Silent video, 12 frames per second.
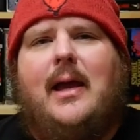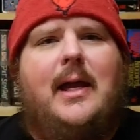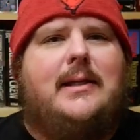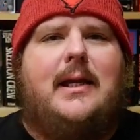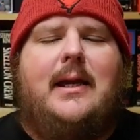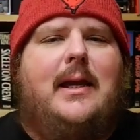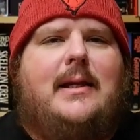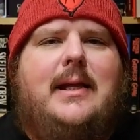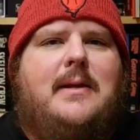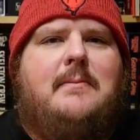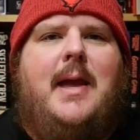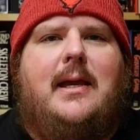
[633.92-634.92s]
it di it
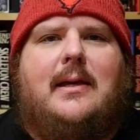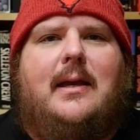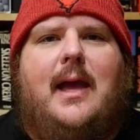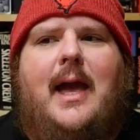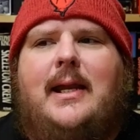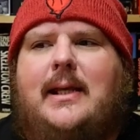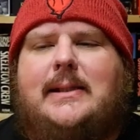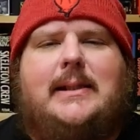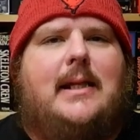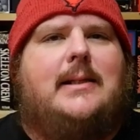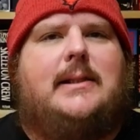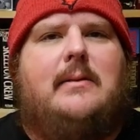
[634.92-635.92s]
didn't make any
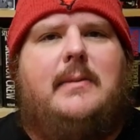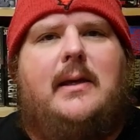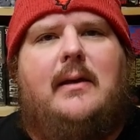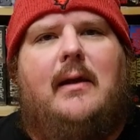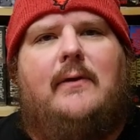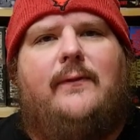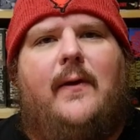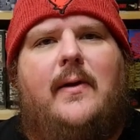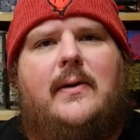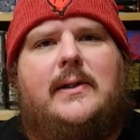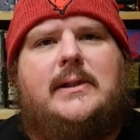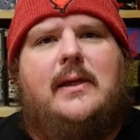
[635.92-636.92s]
sense to me as
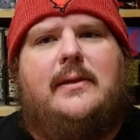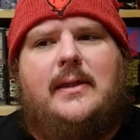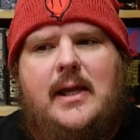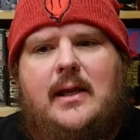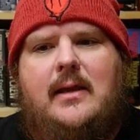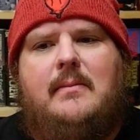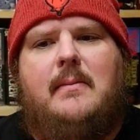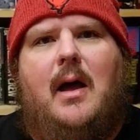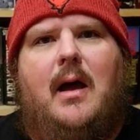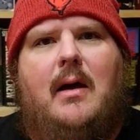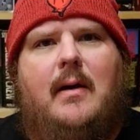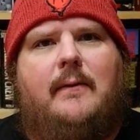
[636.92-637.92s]
far as the theme
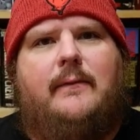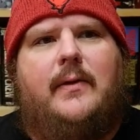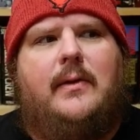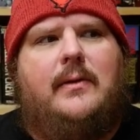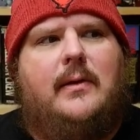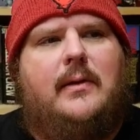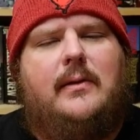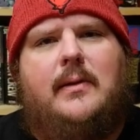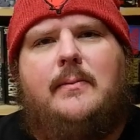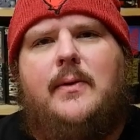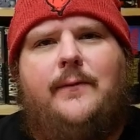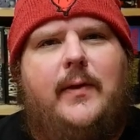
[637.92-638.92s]
of the
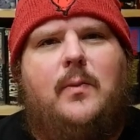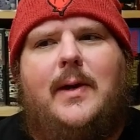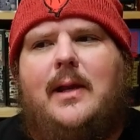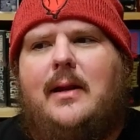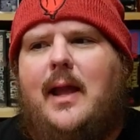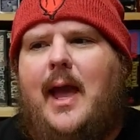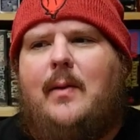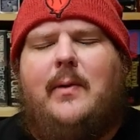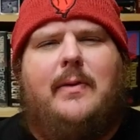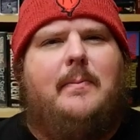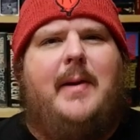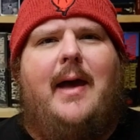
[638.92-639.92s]
the movie went. And
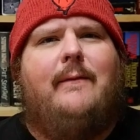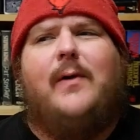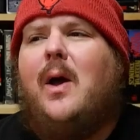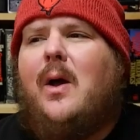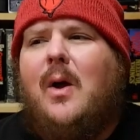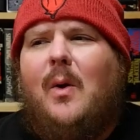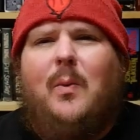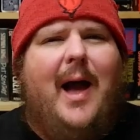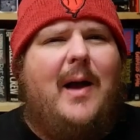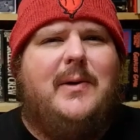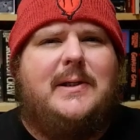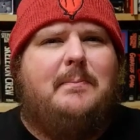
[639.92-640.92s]
with Bev.
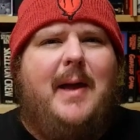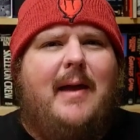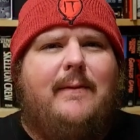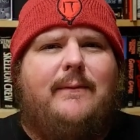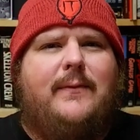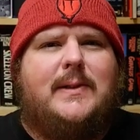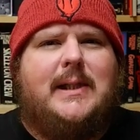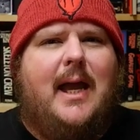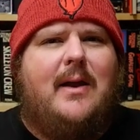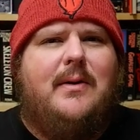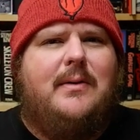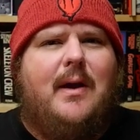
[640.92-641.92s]
Why was Bev
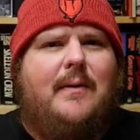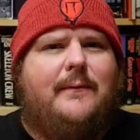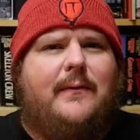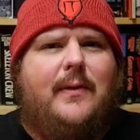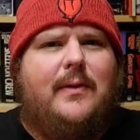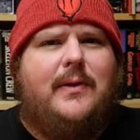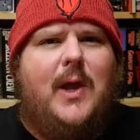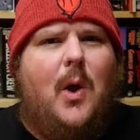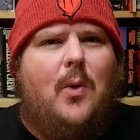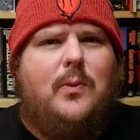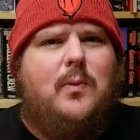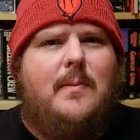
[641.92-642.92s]
scared of the
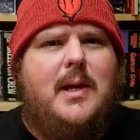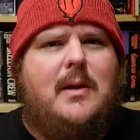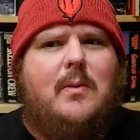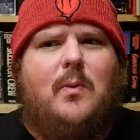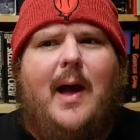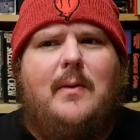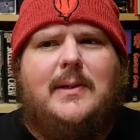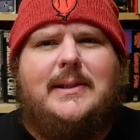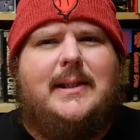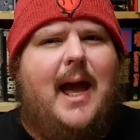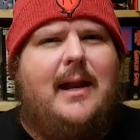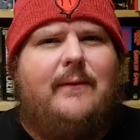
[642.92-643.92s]
old woman? Why
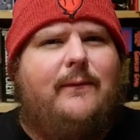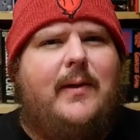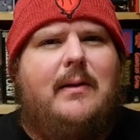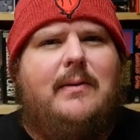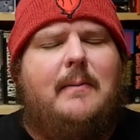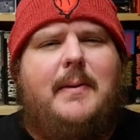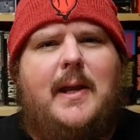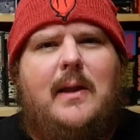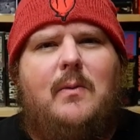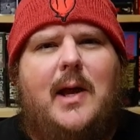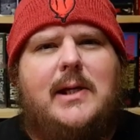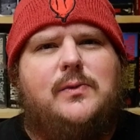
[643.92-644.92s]
was that a fear that
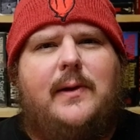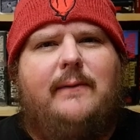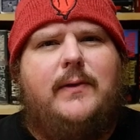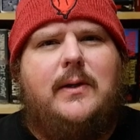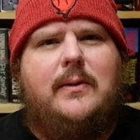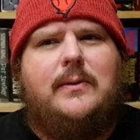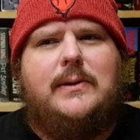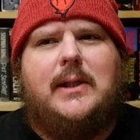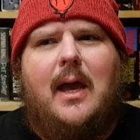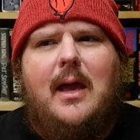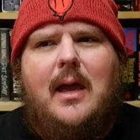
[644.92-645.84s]
Pennywise would have used?